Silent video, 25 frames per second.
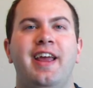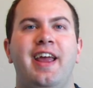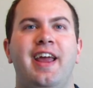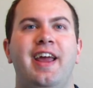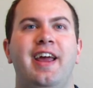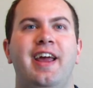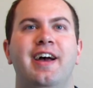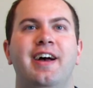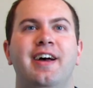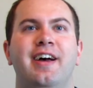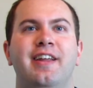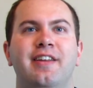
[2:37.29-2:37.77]

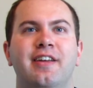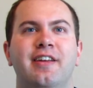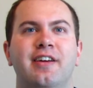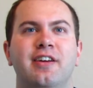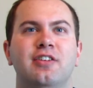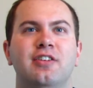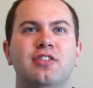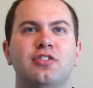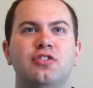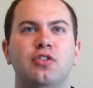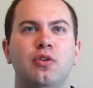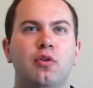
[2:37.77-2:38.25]

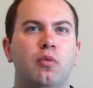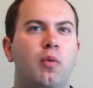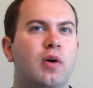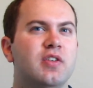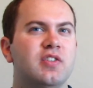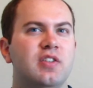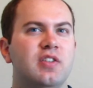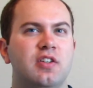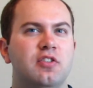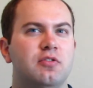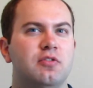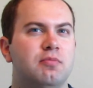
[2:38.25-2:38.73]
and so it
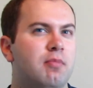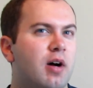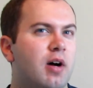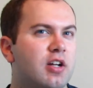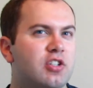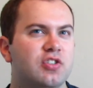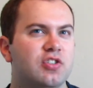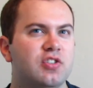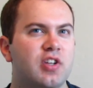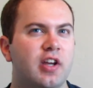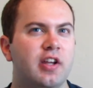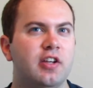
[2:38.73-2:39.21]
wasn't as
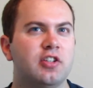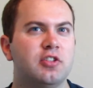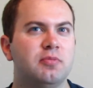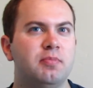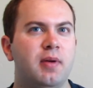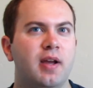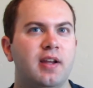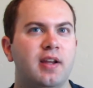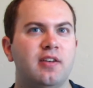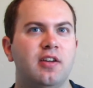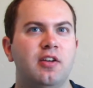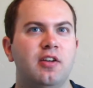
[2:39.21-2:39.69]
much as I
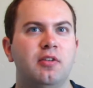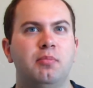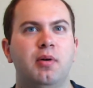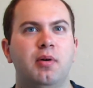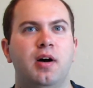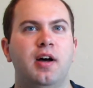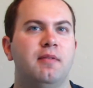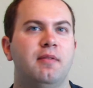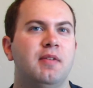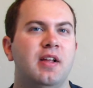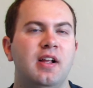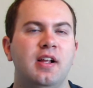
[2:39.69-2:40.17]
expected,
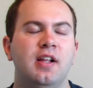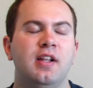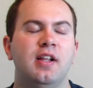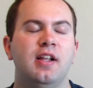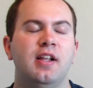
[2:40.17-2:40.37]
but,